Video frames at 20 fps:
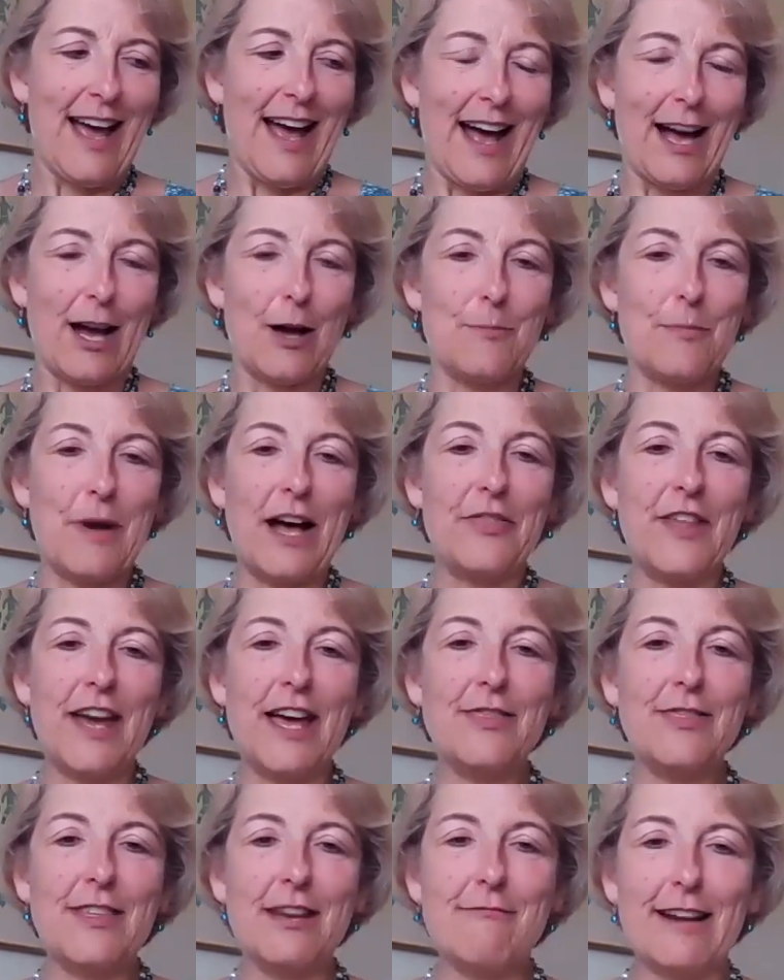And
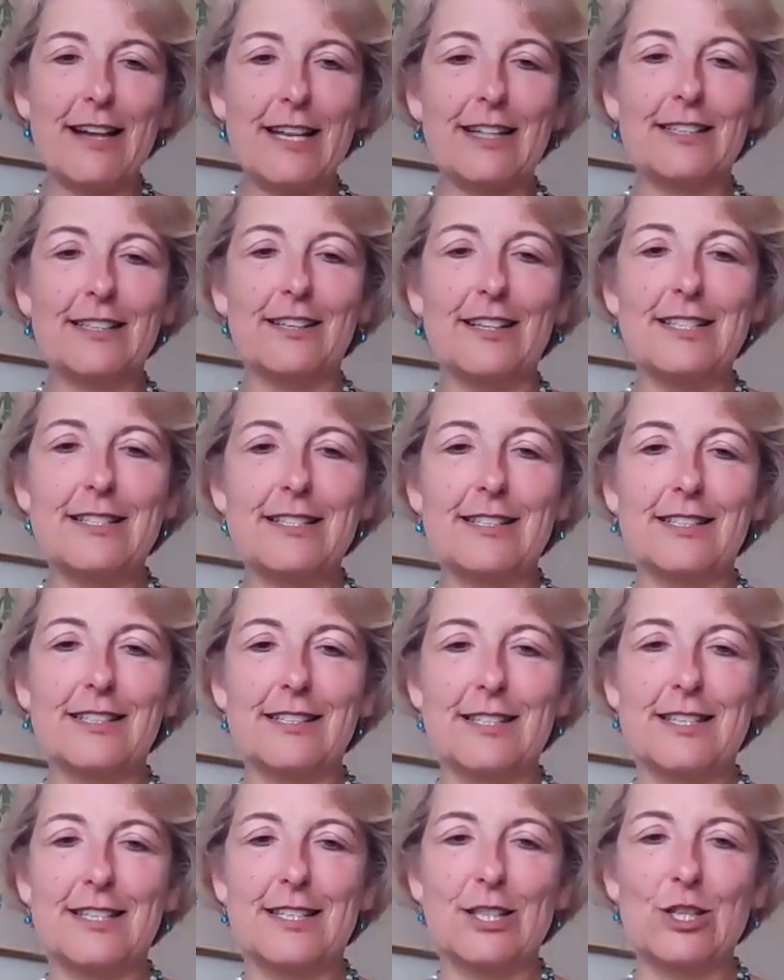then they recognized
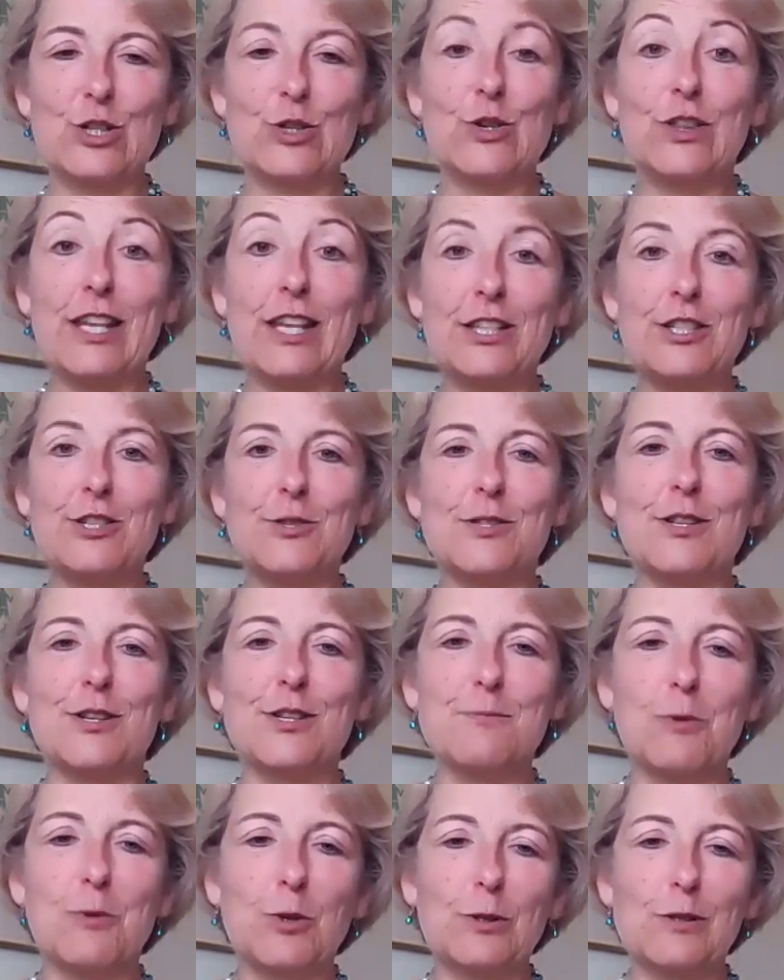that you could then use
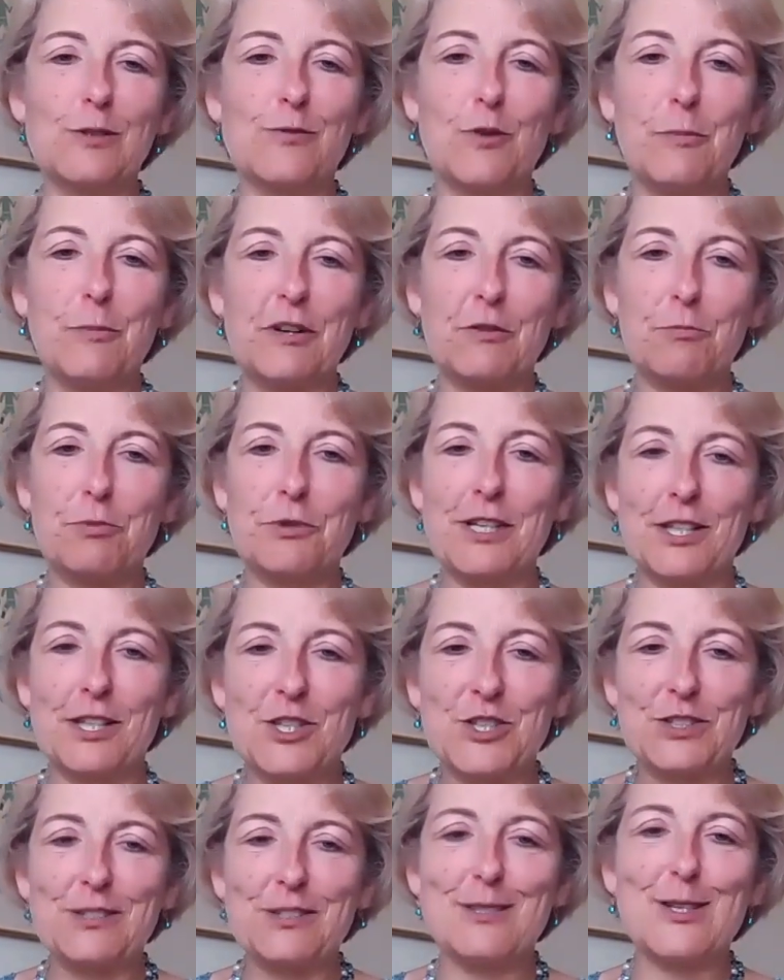those models for a bit of
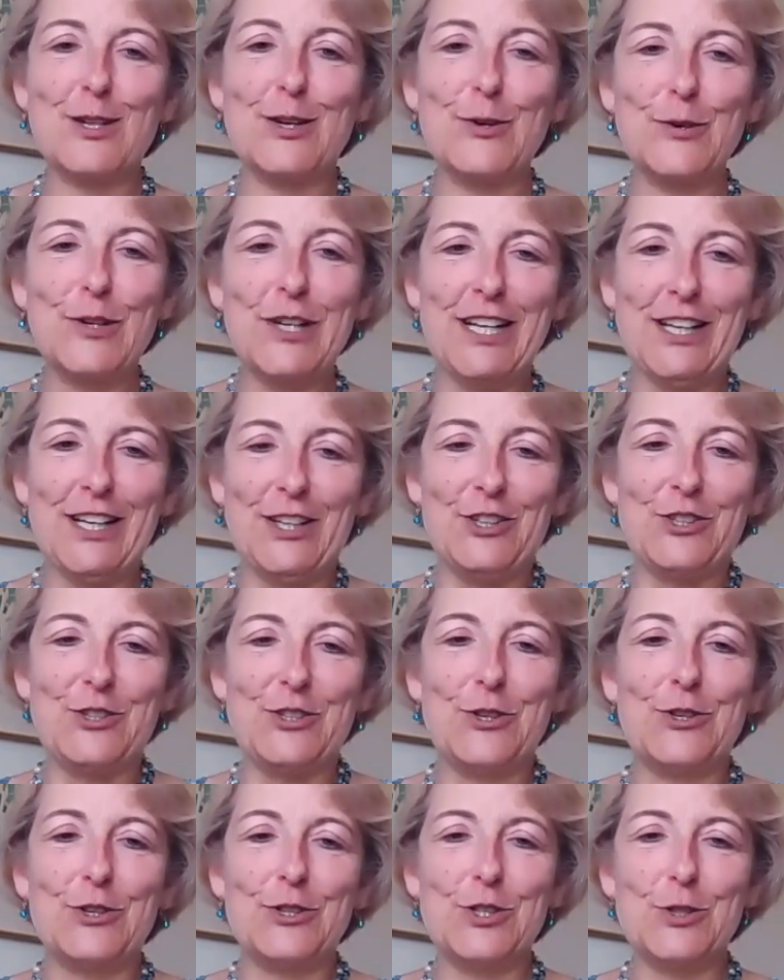prediction. So
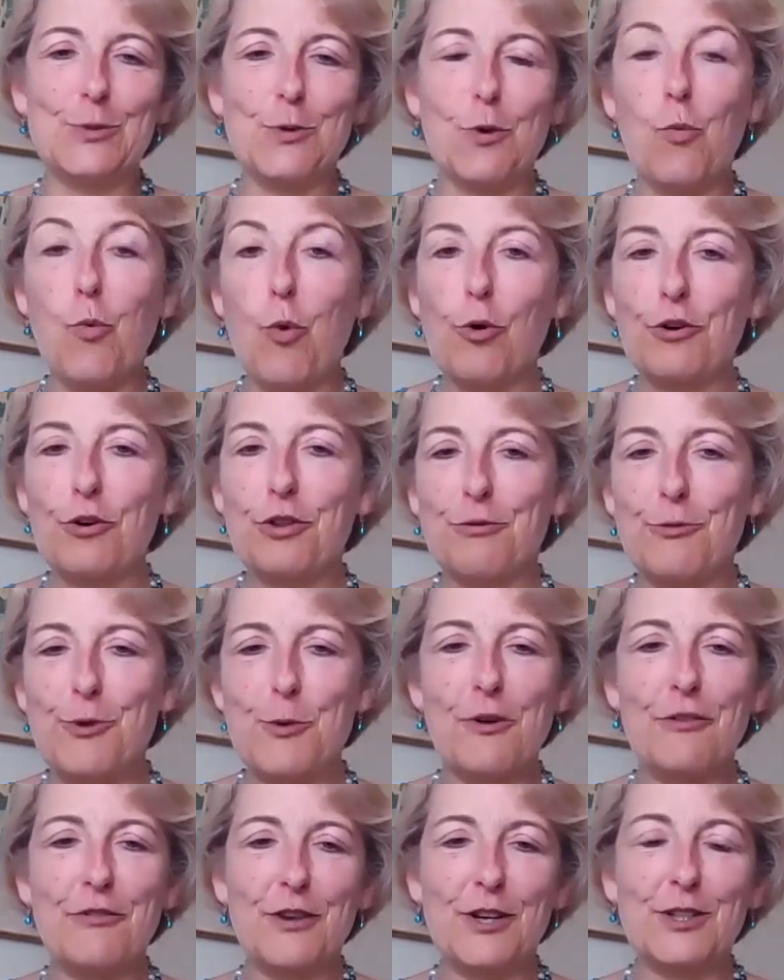you could do a
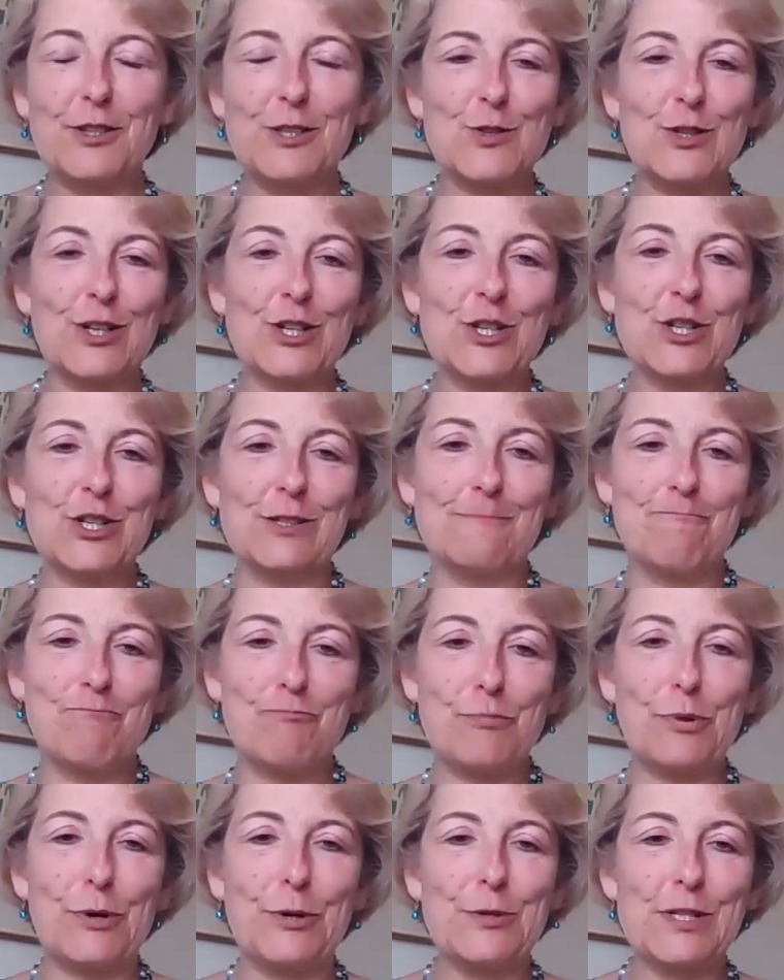walkthrough of a construction
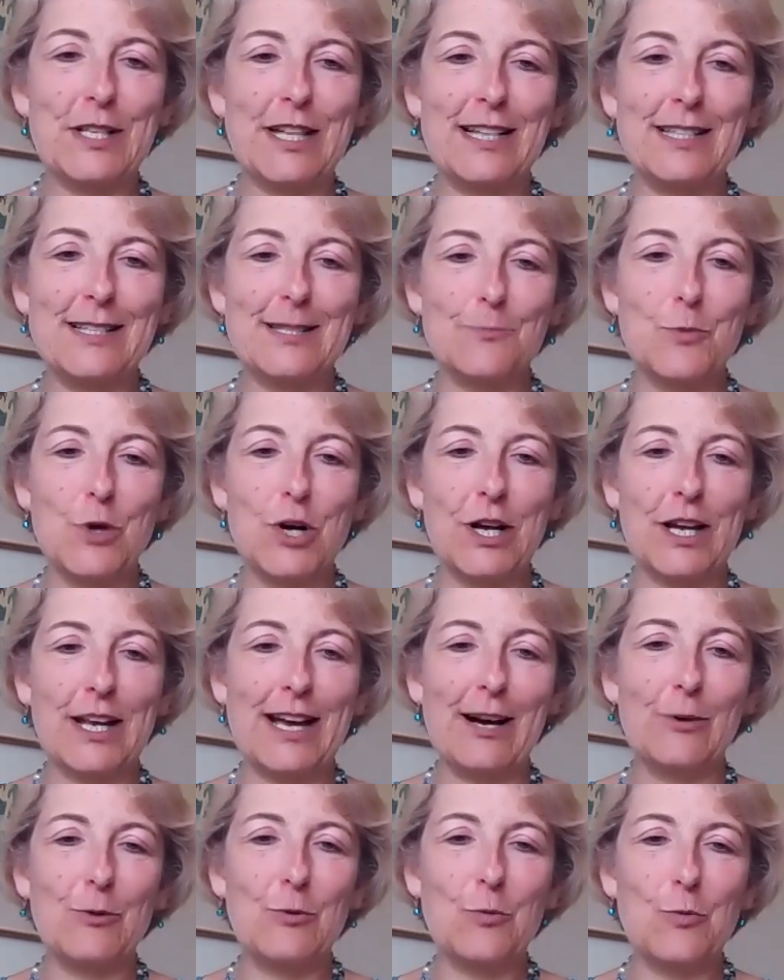process and work
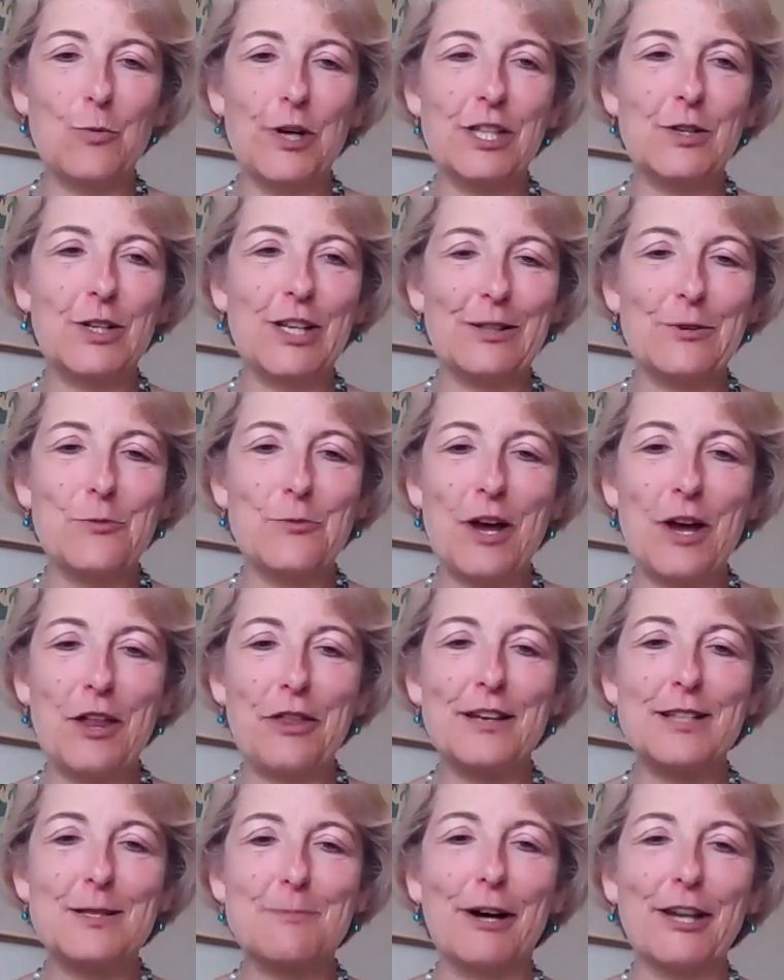out, where
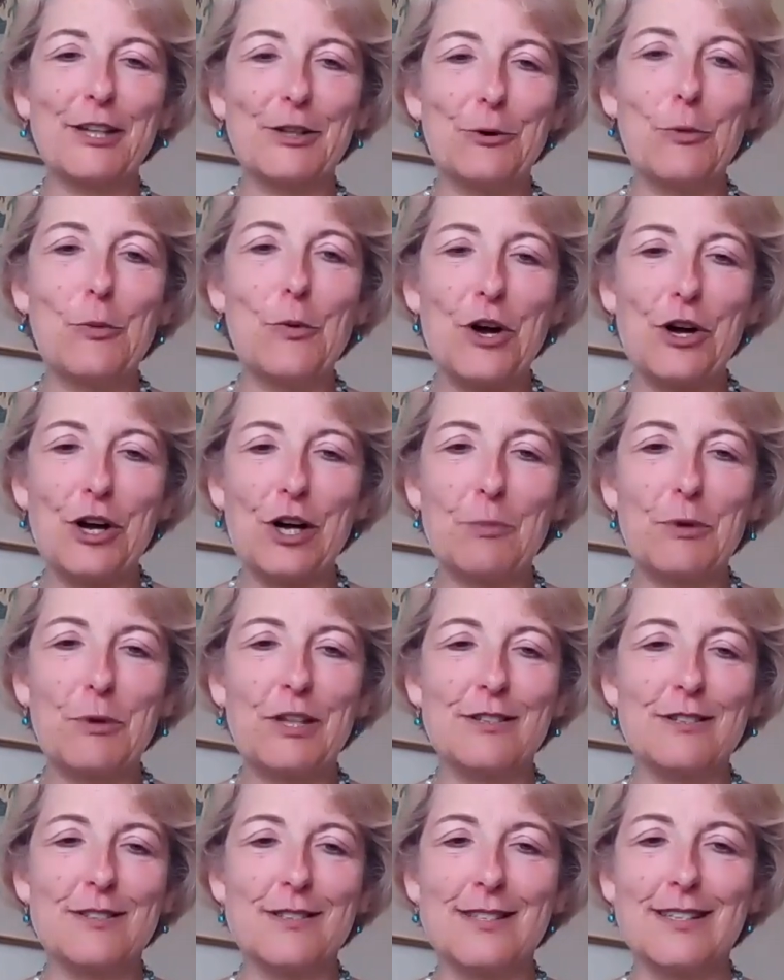things might not work
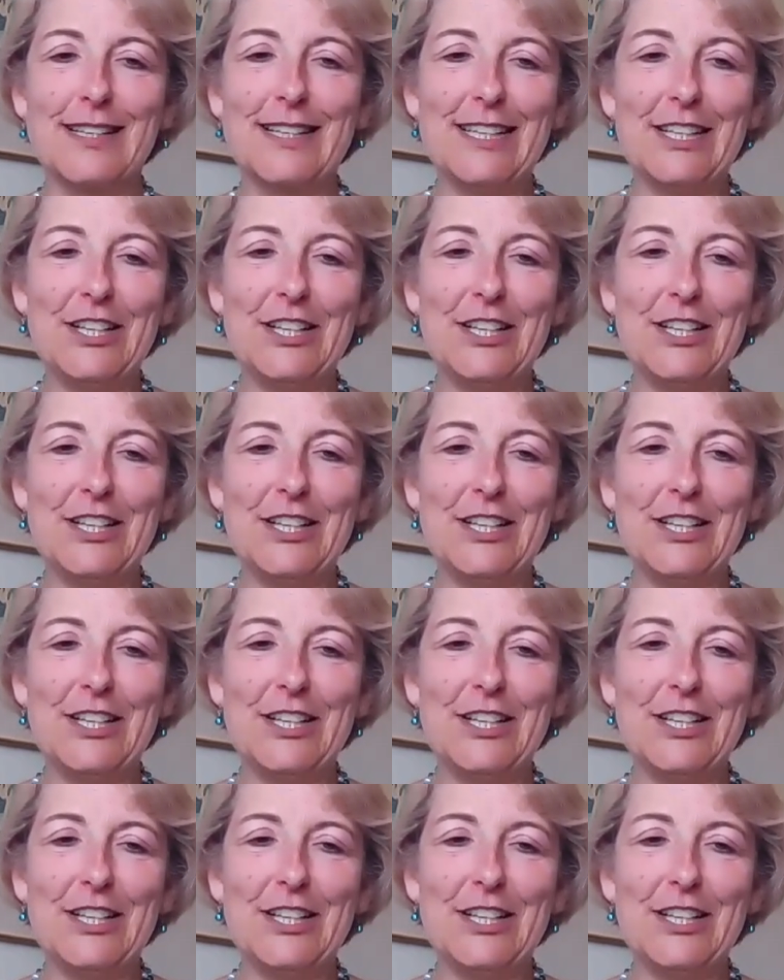because